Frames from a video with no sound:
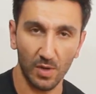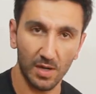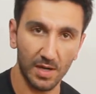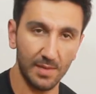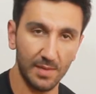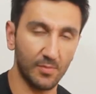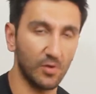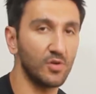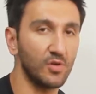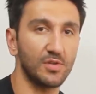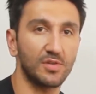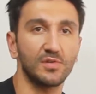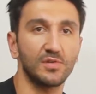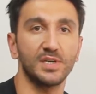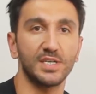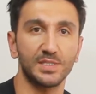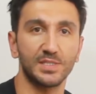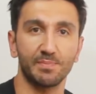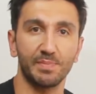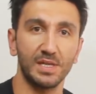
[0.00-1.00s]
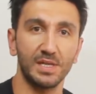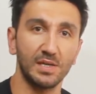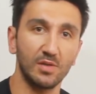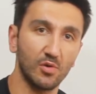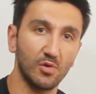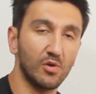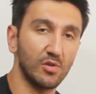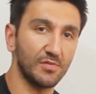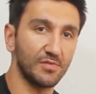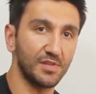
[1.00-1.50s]
I am going to explain
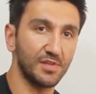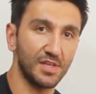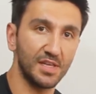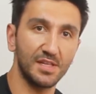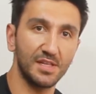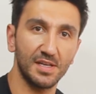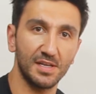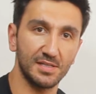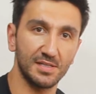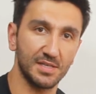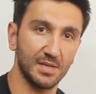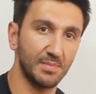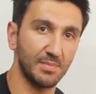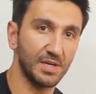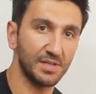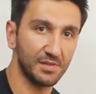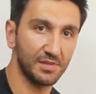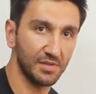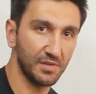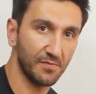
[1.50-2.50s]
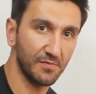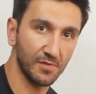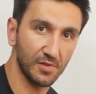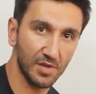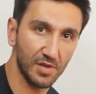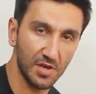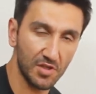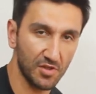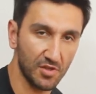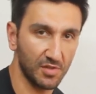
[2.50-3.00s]
all of the details about the
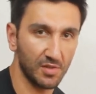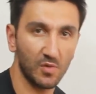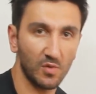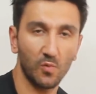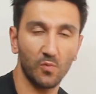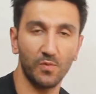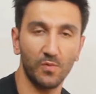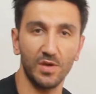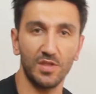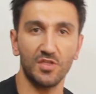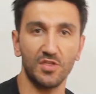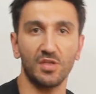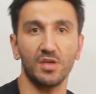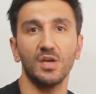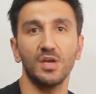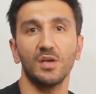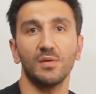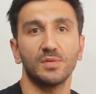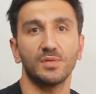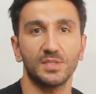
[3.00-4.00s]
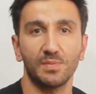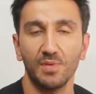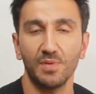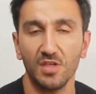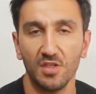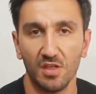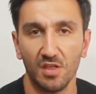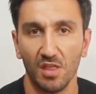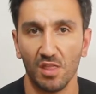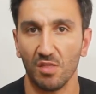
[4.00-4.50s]
defoliation. Which
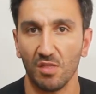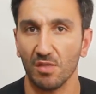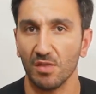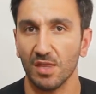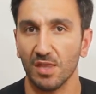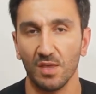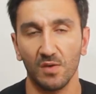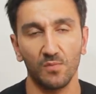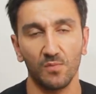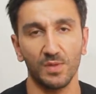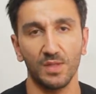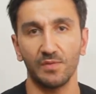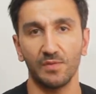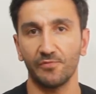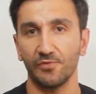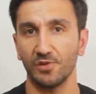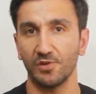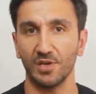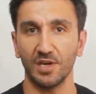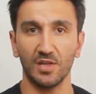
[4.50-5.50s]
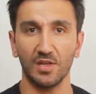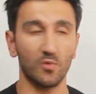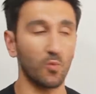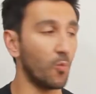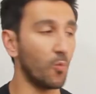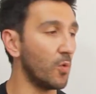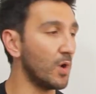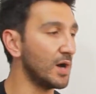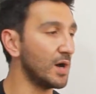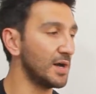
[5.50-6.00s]
species can we defoliate?
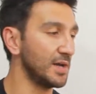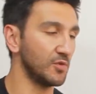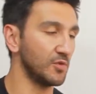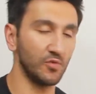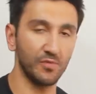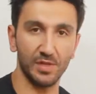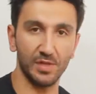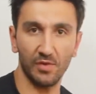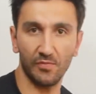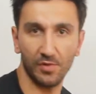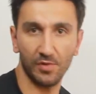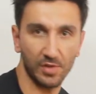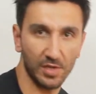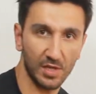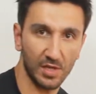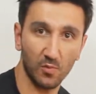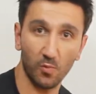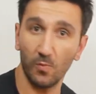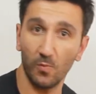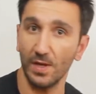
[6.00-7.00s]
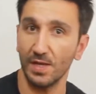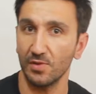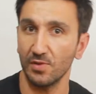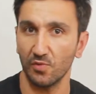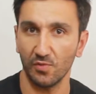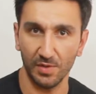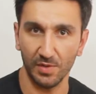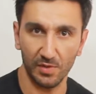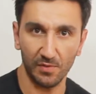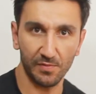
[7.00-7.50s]
Why do we defoliate? When do
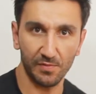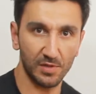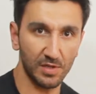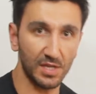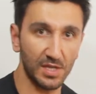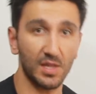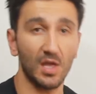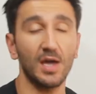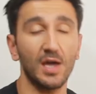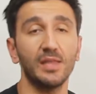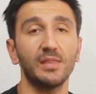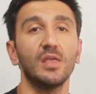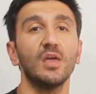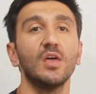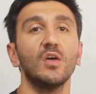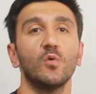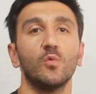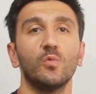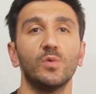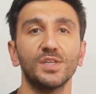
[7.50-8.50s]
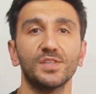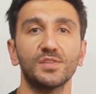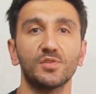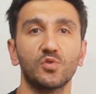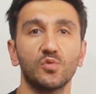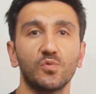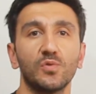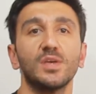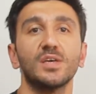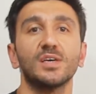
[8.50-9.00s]
we defoliate? And what
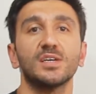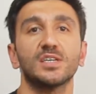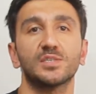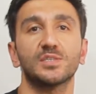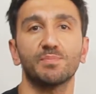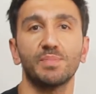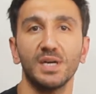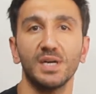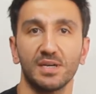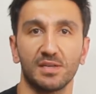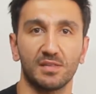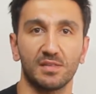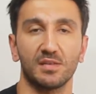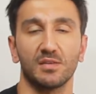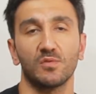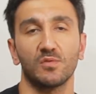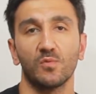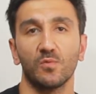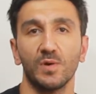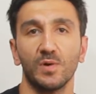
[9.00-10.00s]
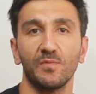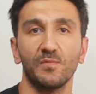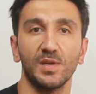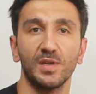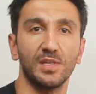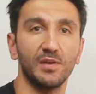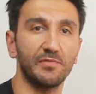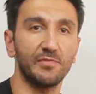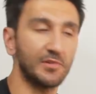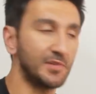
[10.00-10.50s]
do we expect when we
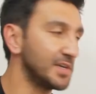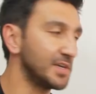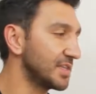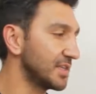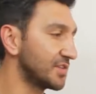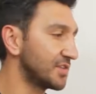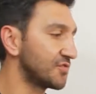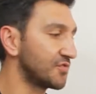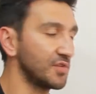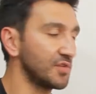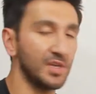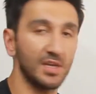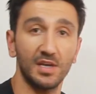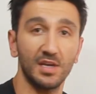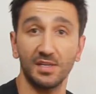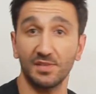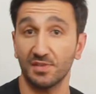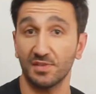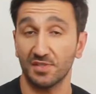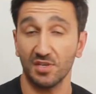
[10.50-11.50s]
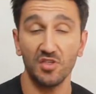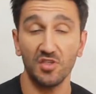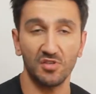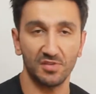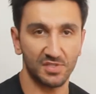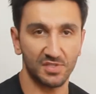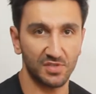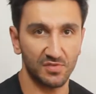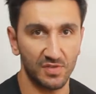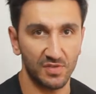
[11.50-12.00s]
defoliate a tree, a
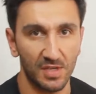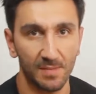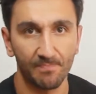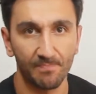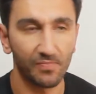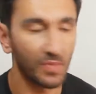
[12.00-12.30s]
deciduous tree?